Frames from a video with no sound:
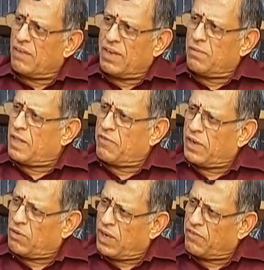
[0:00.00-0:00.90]
Even if they
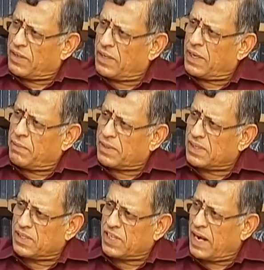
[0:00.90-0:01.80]
pay
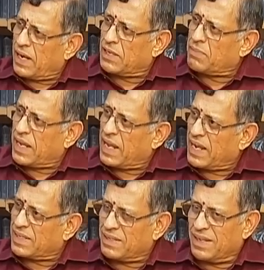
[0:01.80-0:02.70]
25-30% salaries by
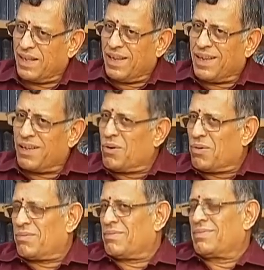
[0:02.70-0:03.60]
cash, you
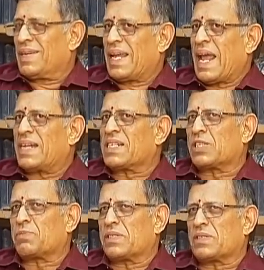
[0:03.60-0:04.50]
know, cash
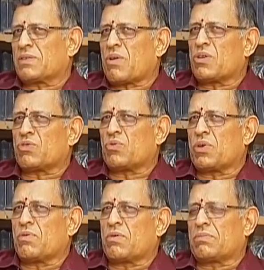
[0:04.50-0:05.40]
expenses constitute
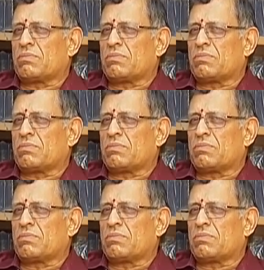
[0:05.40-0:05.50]
about